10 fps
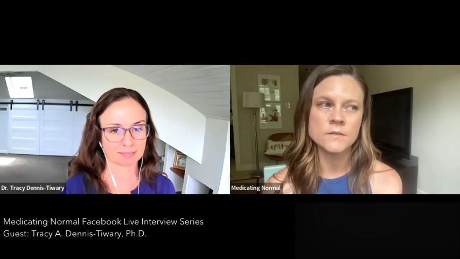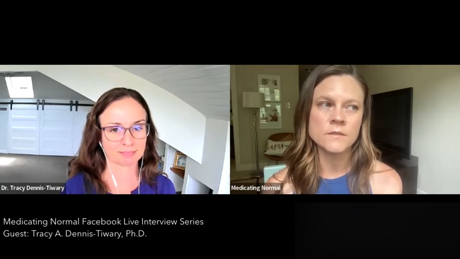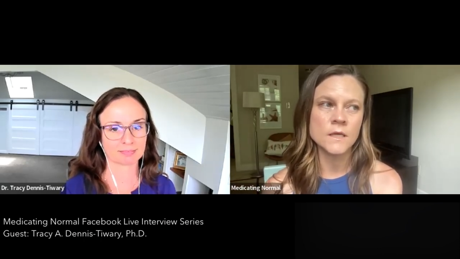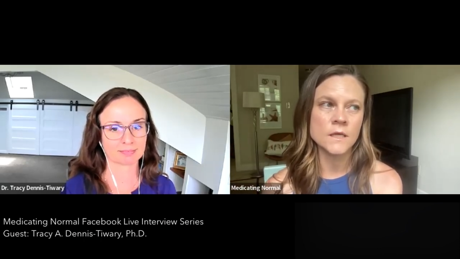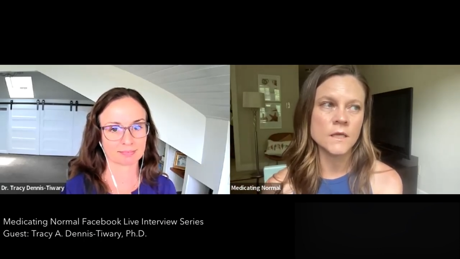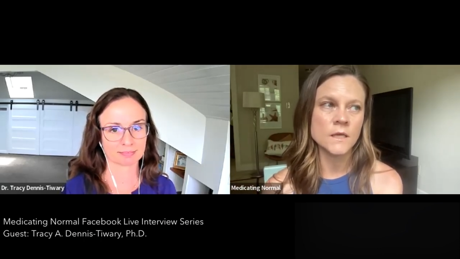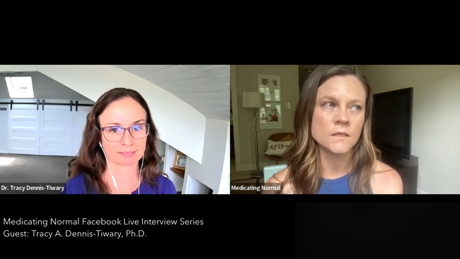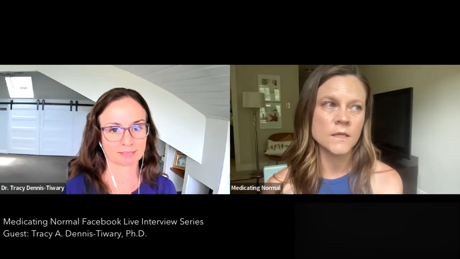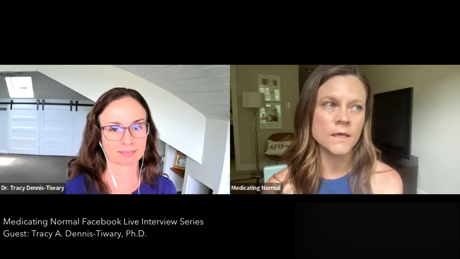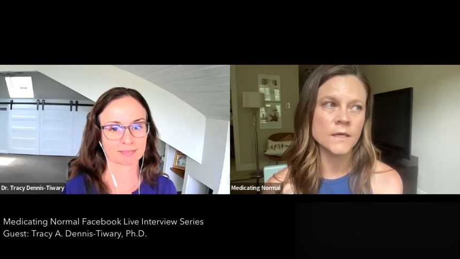
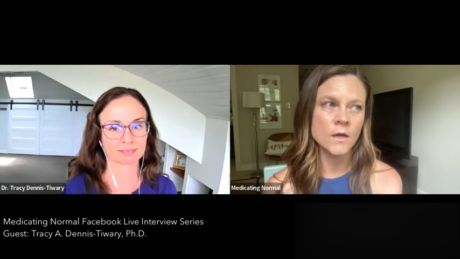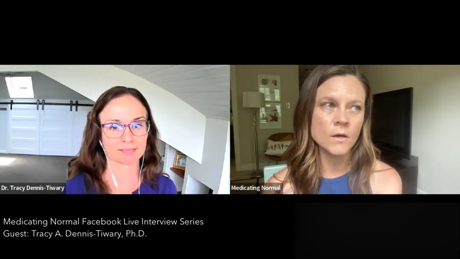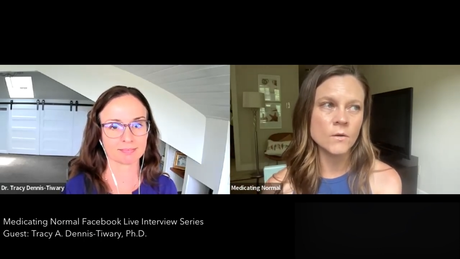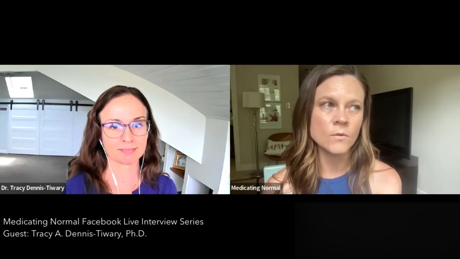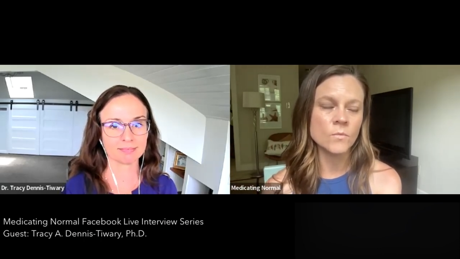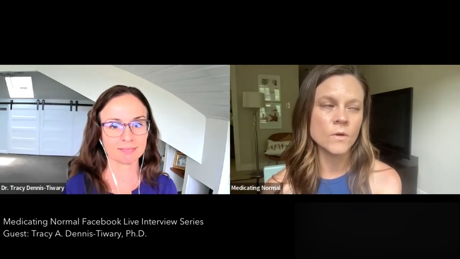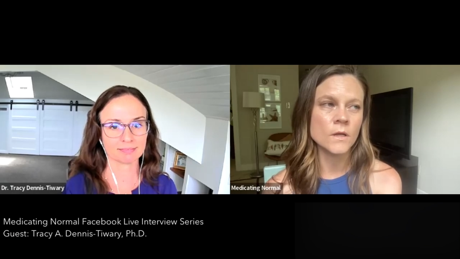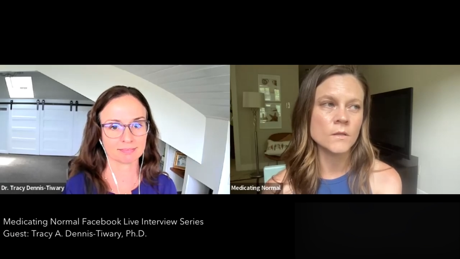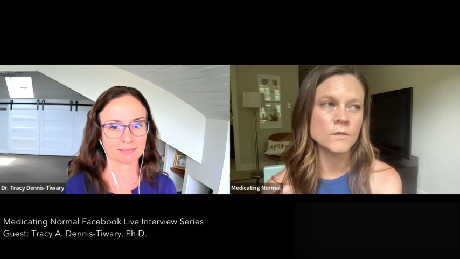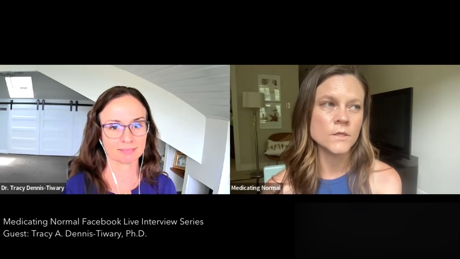Speaker 1: thinking, like, oh,
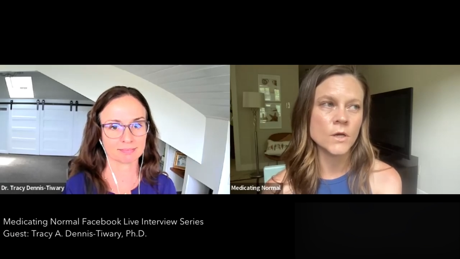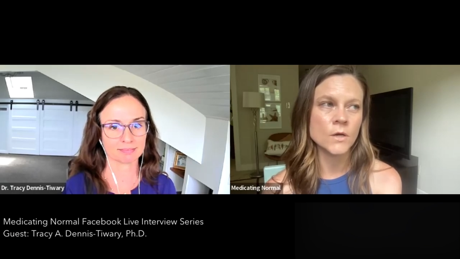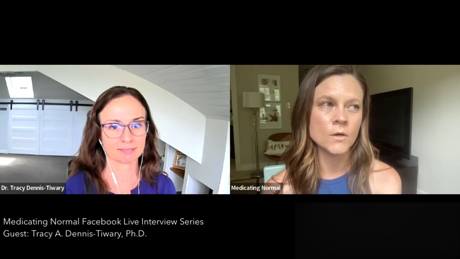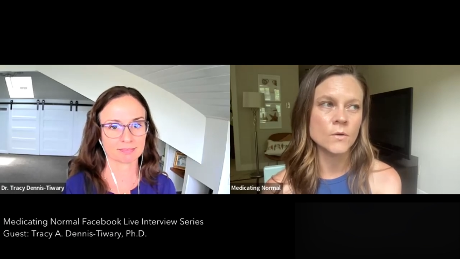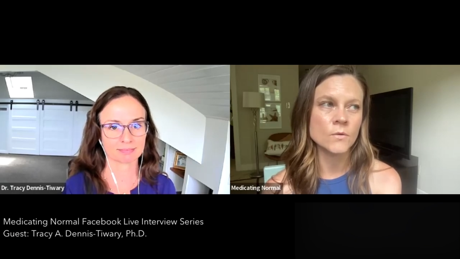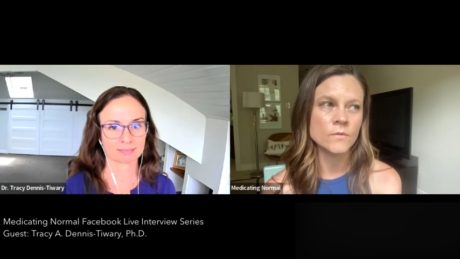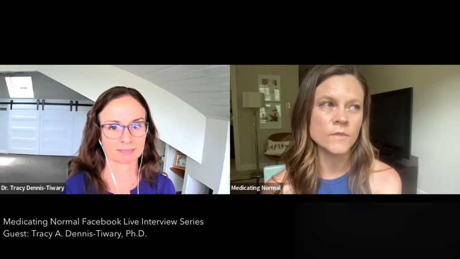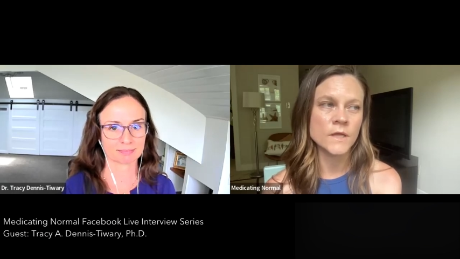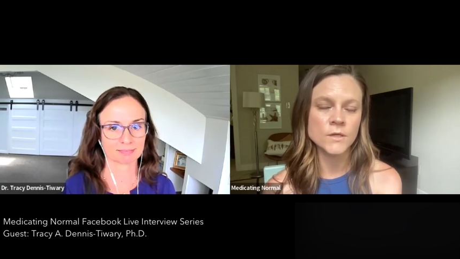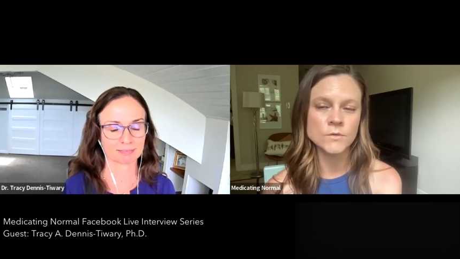well, you know,
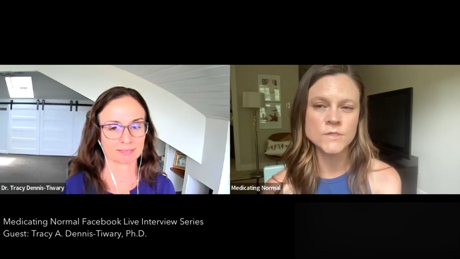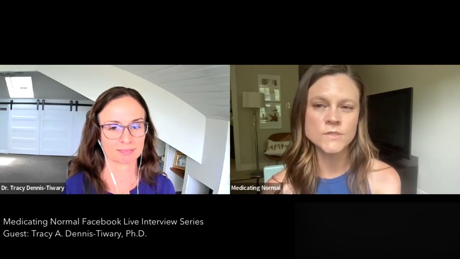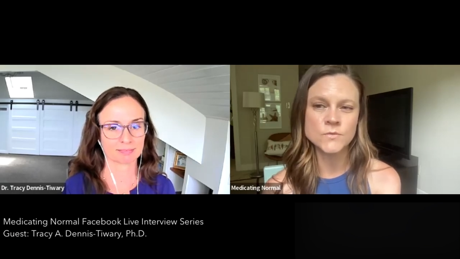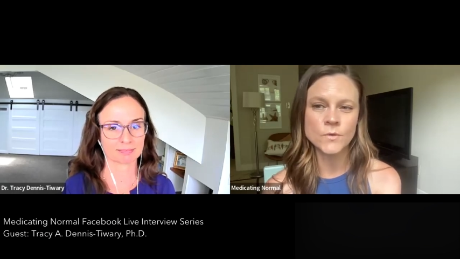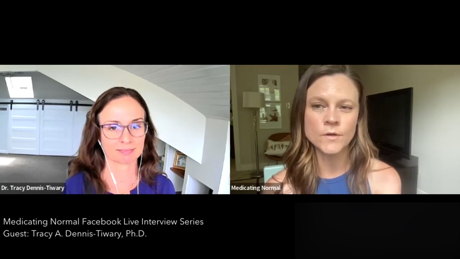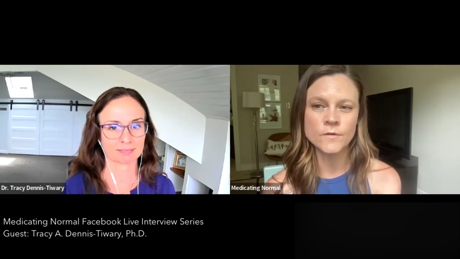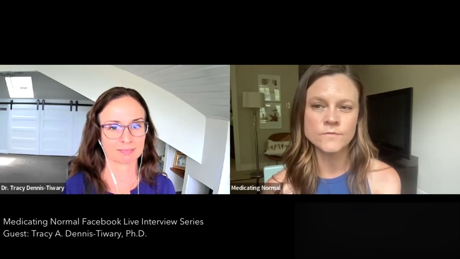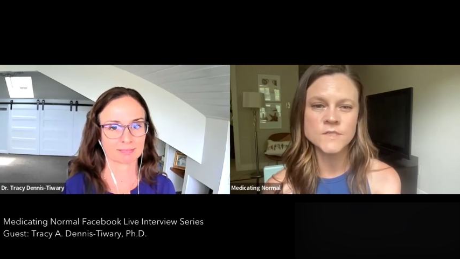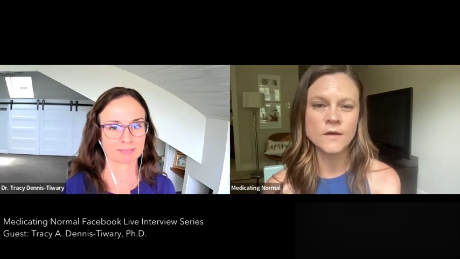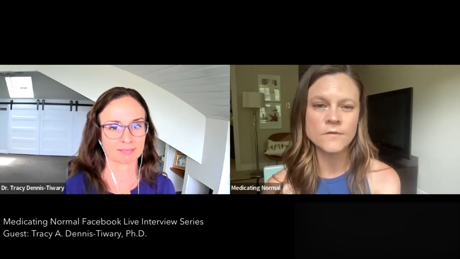then you just sort
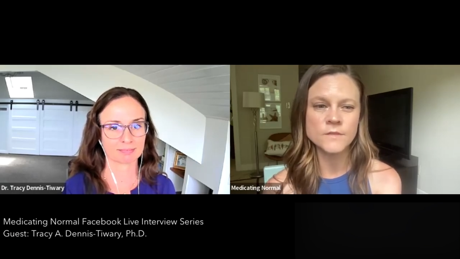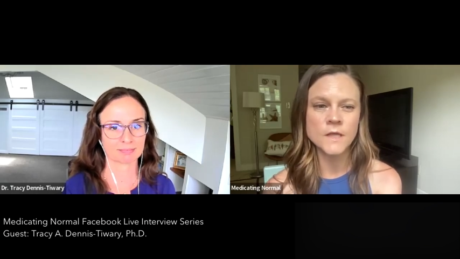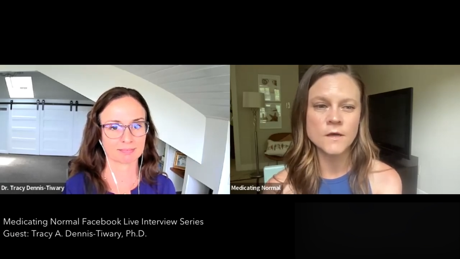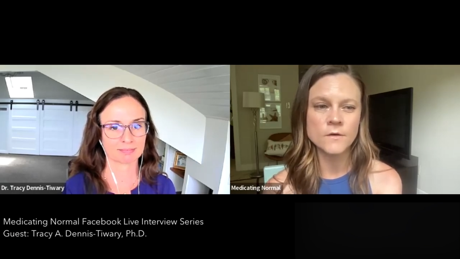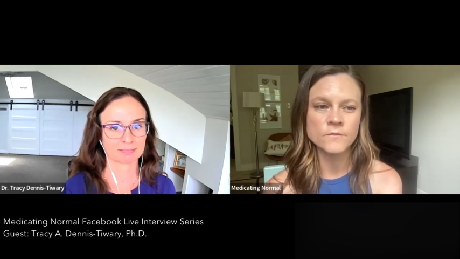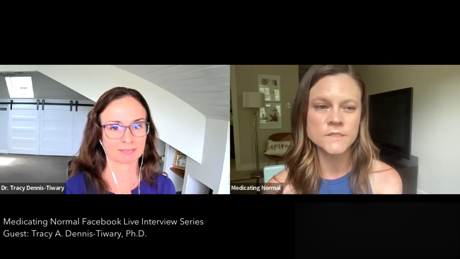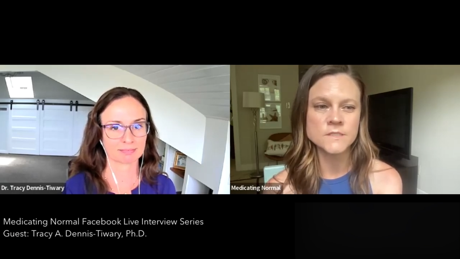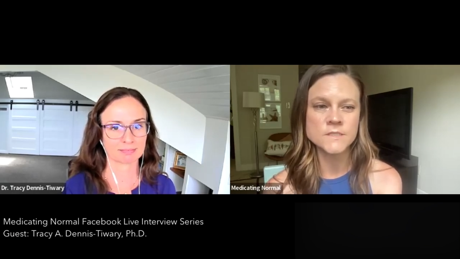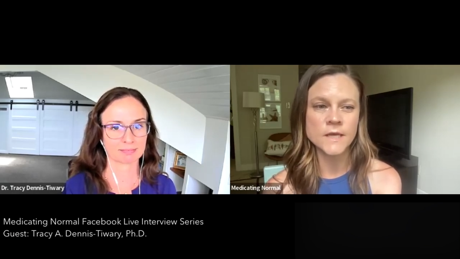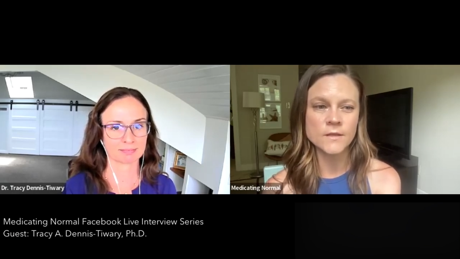of tough love
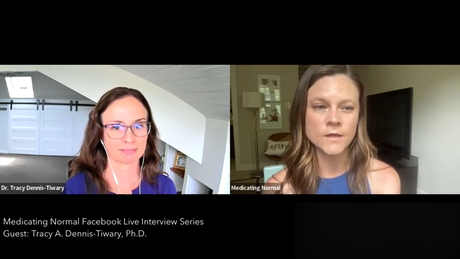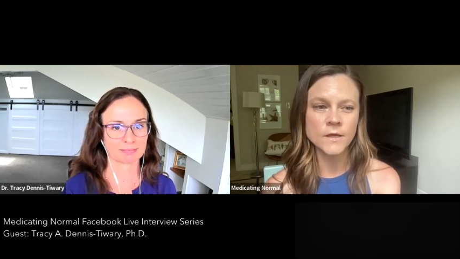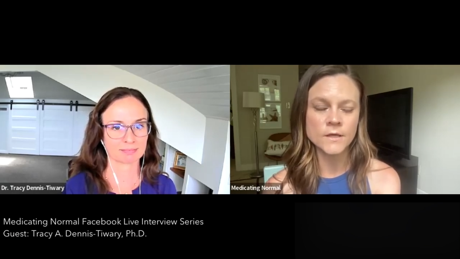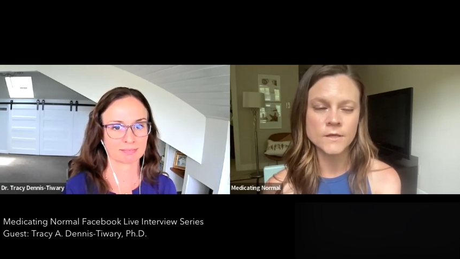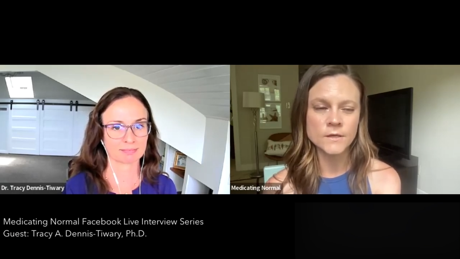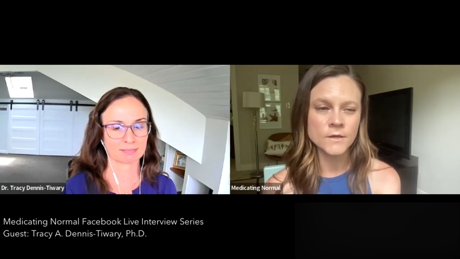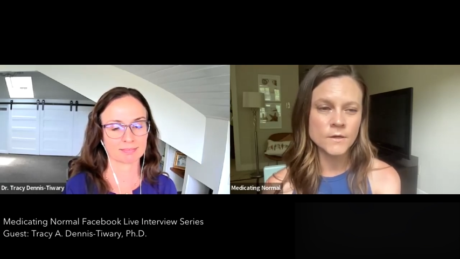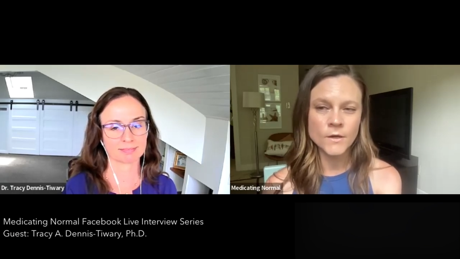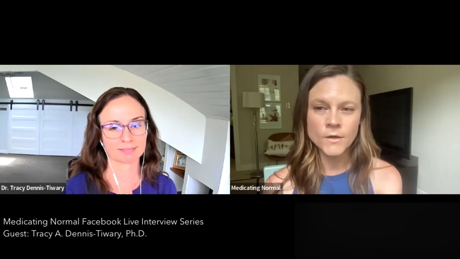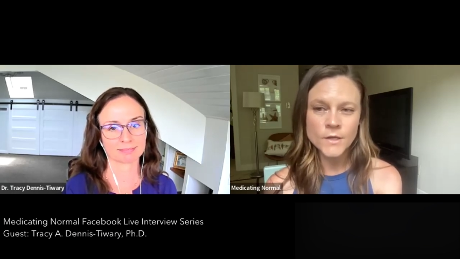and say, like,
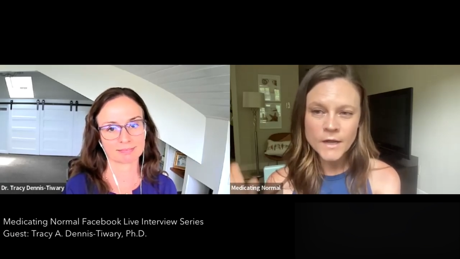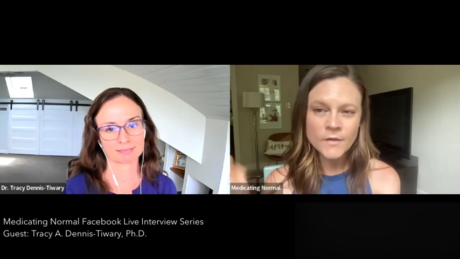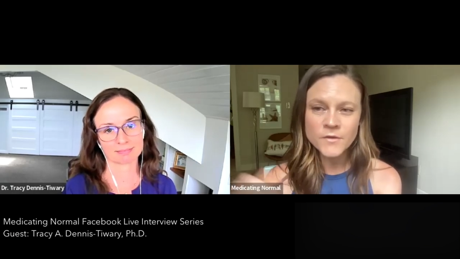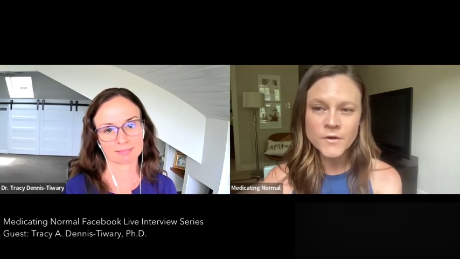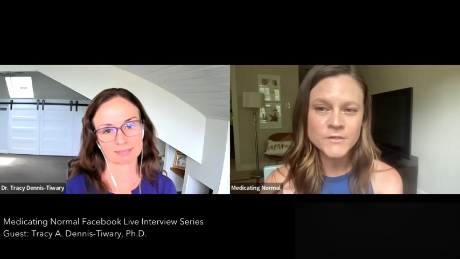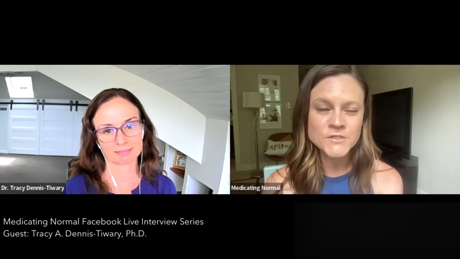get out there and